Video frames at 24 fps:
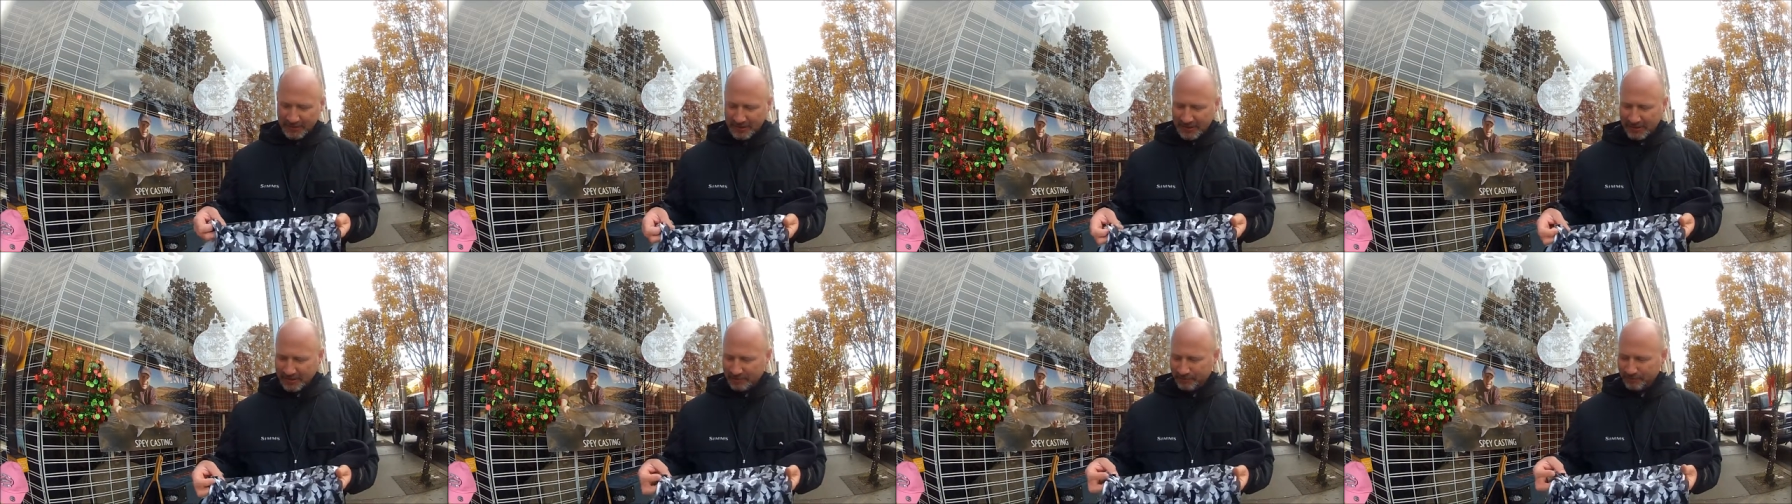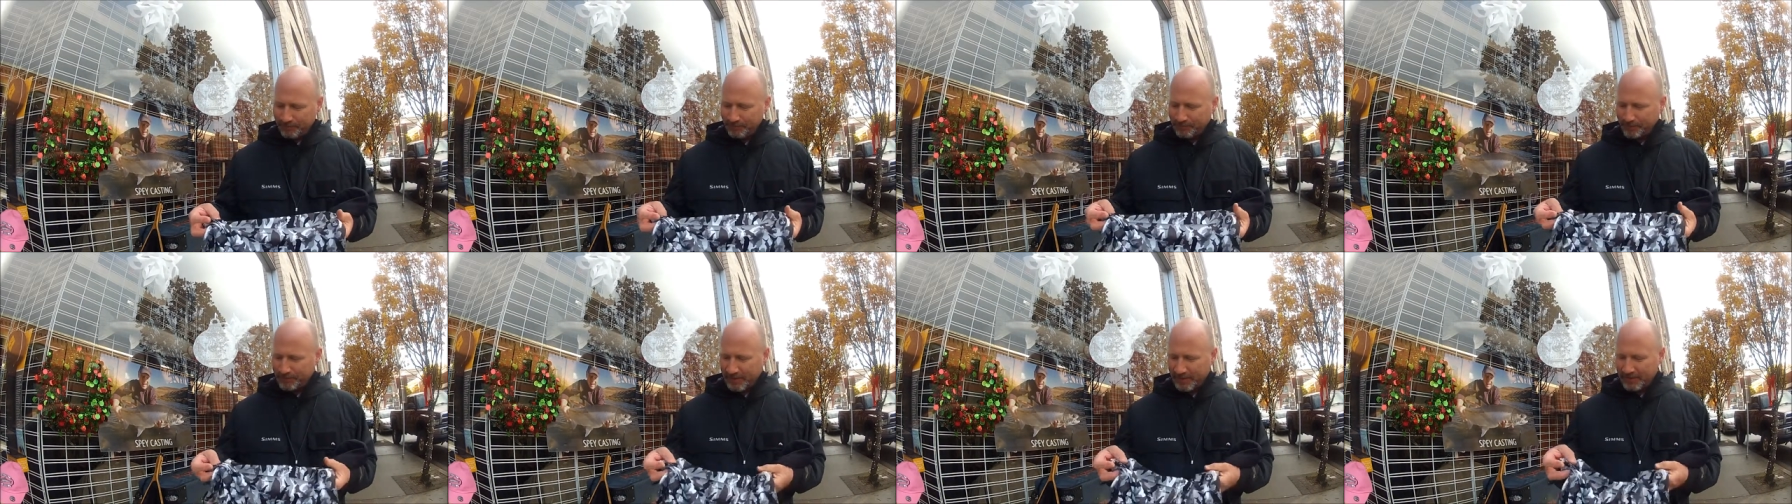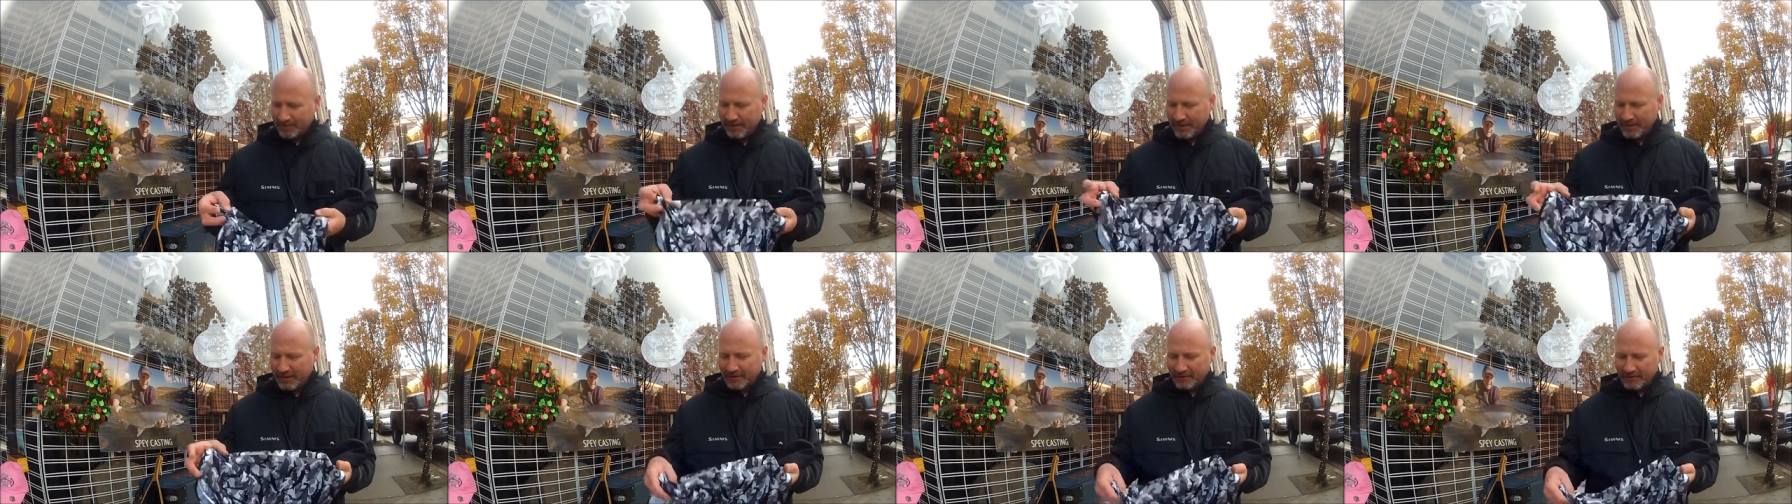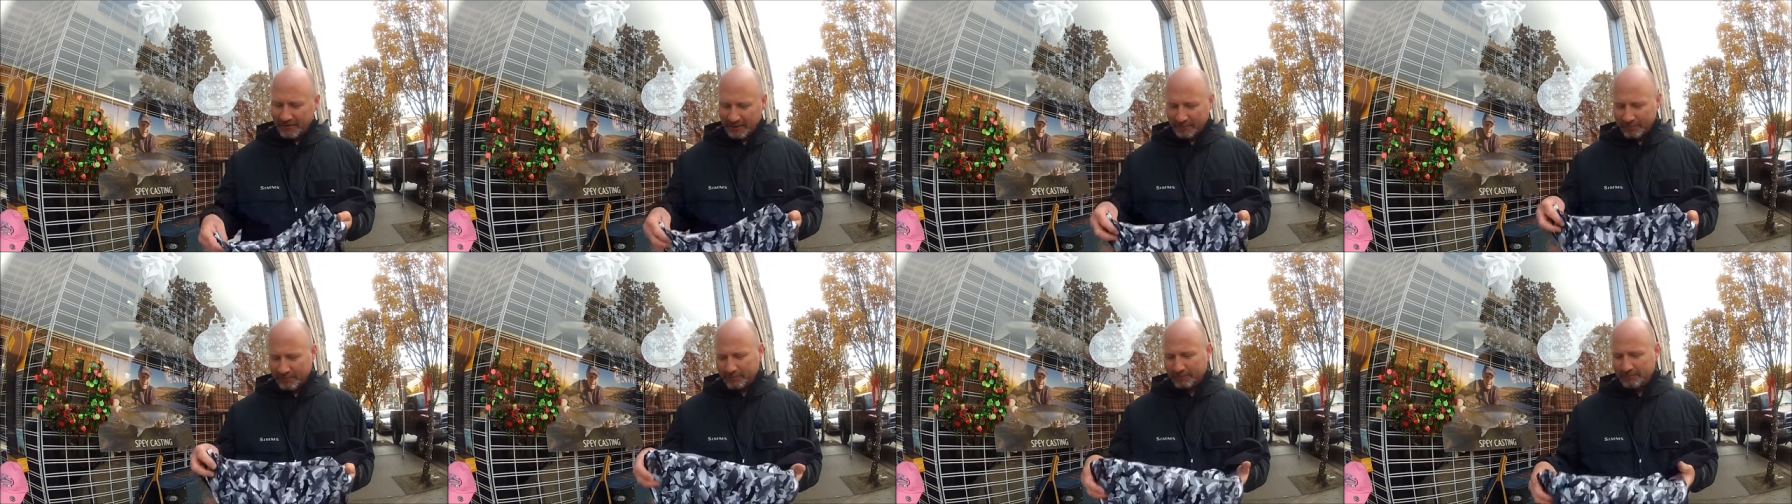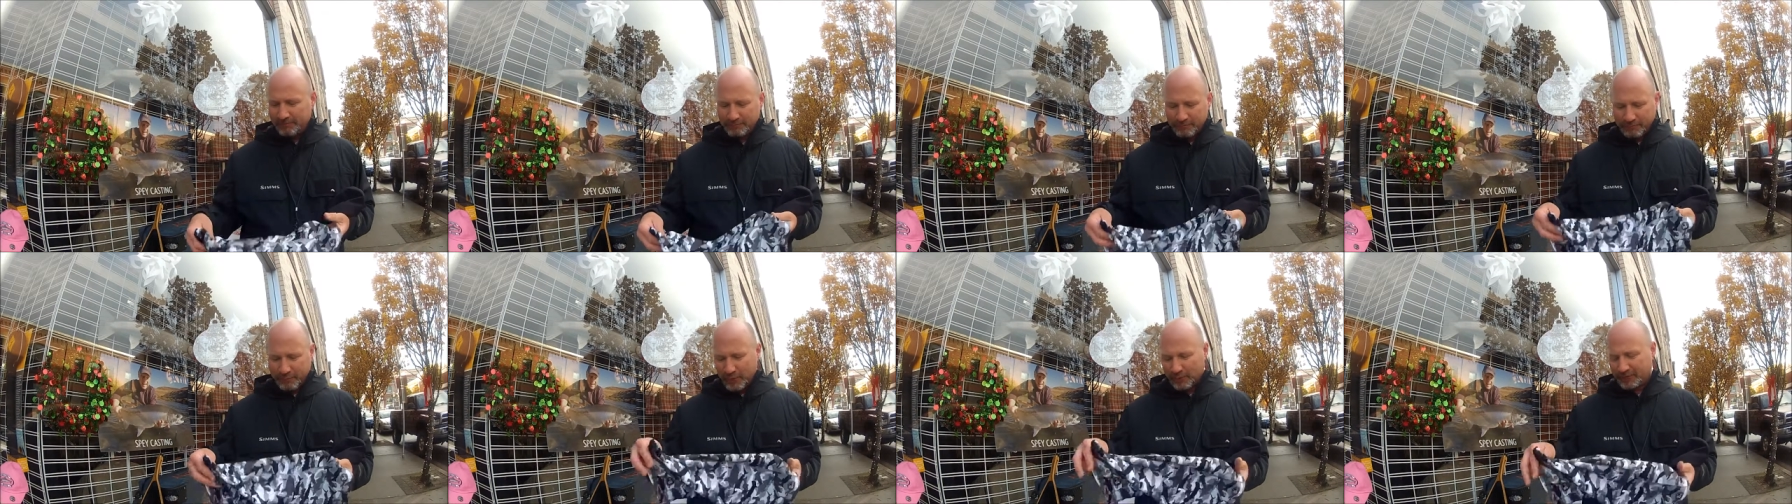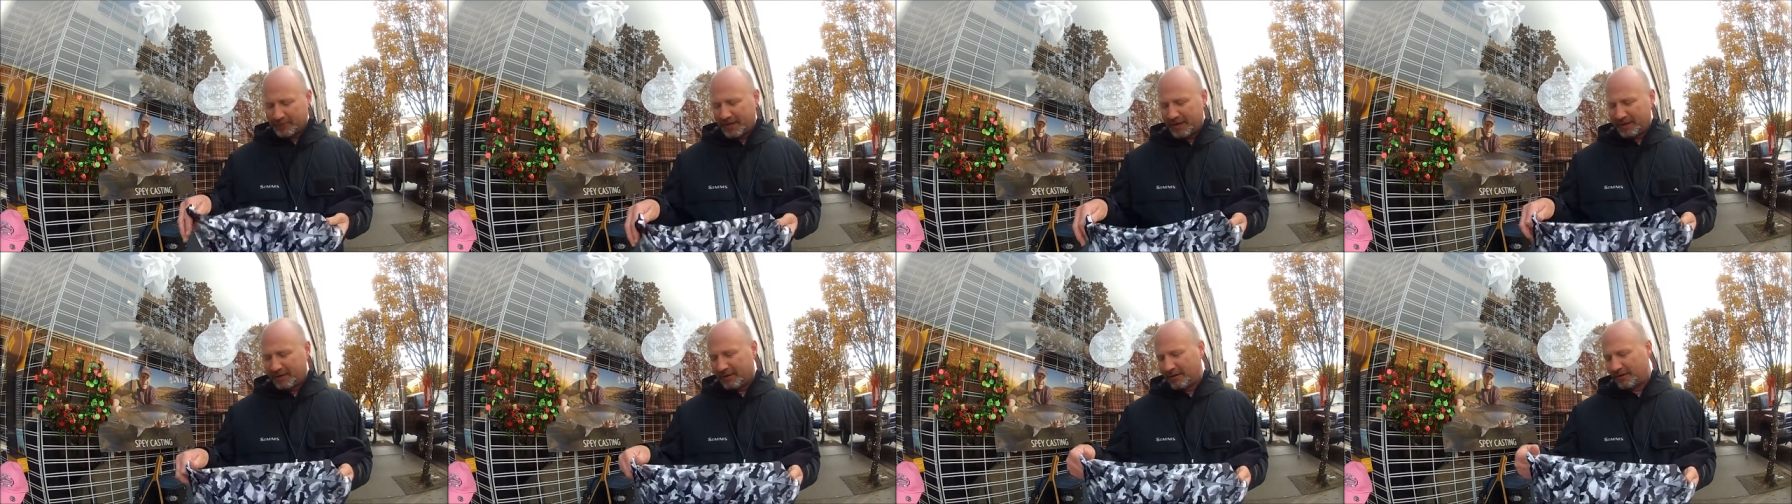Um, they, they
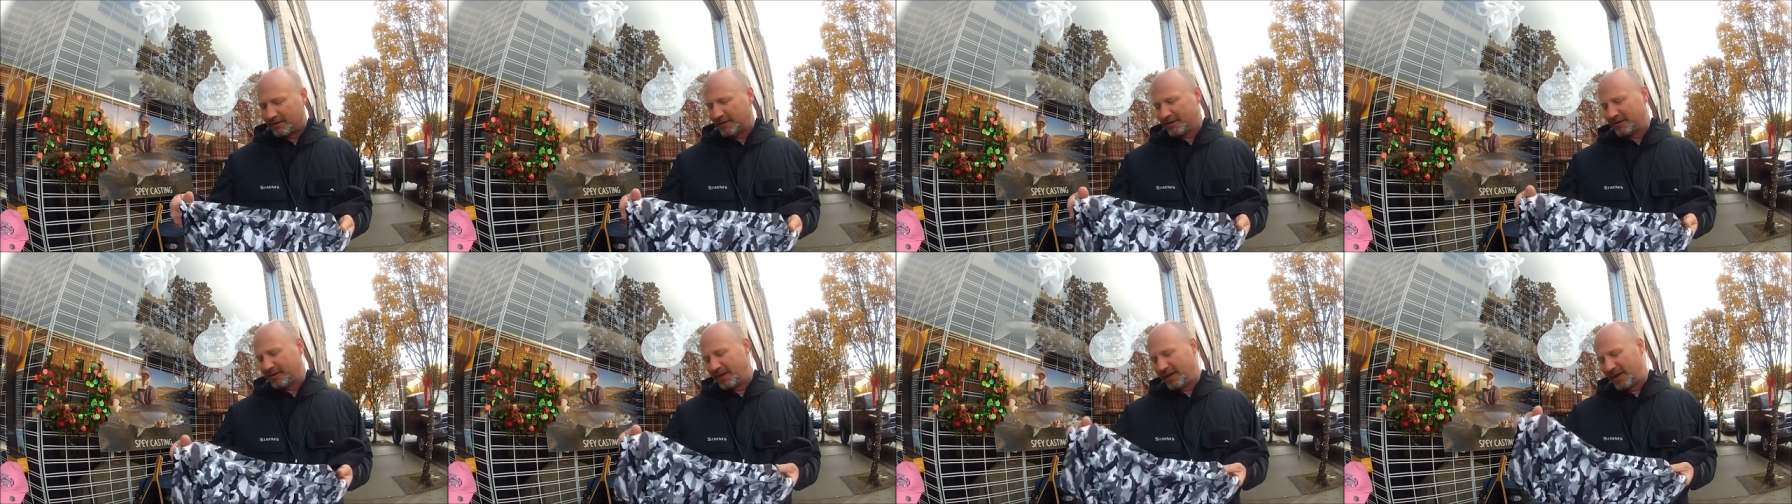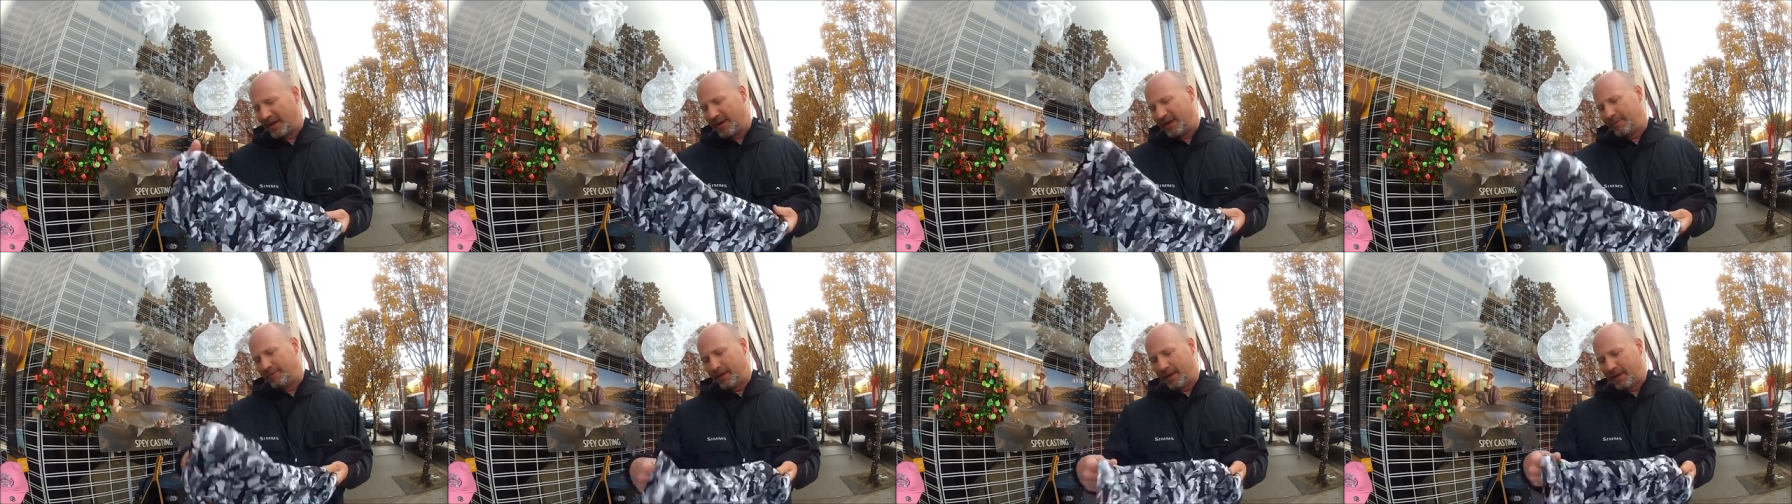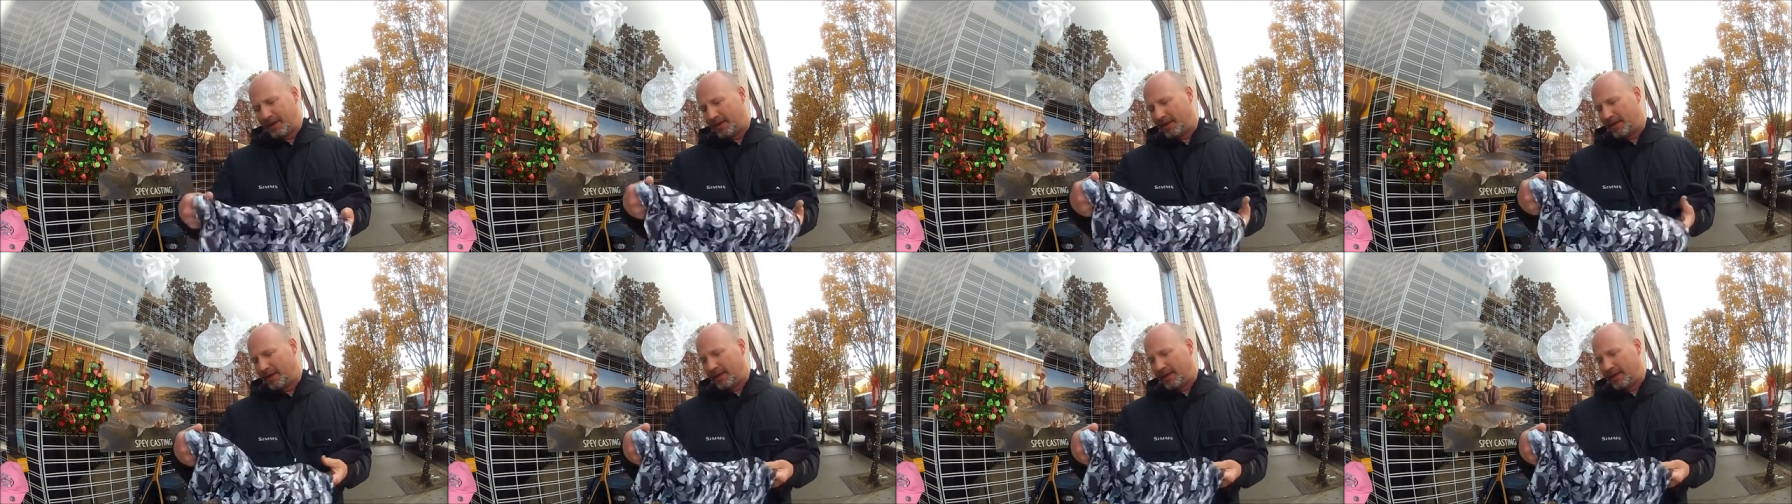rotate all the time.